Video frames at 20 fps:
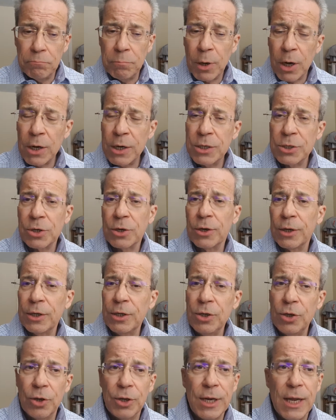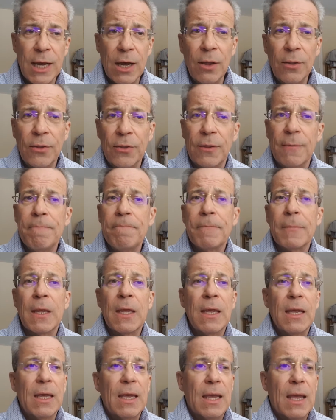parties are in good health
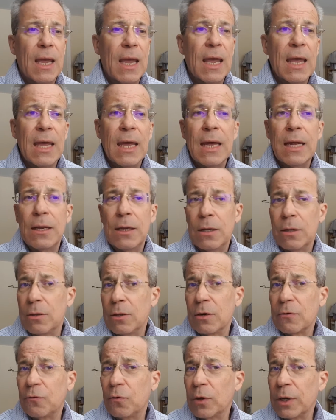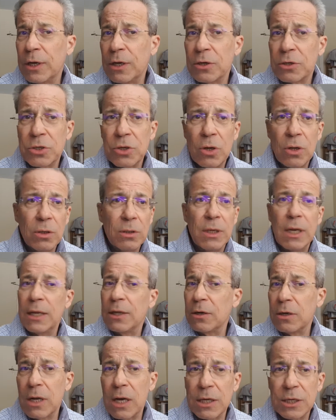and they're 40 years old
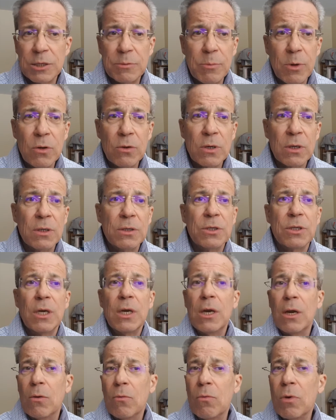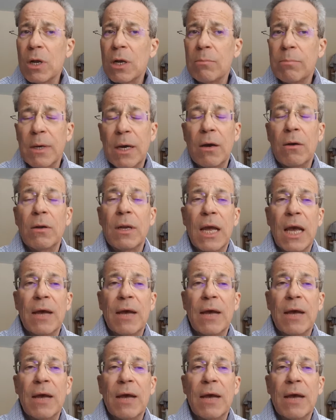and they're non-smokers, what about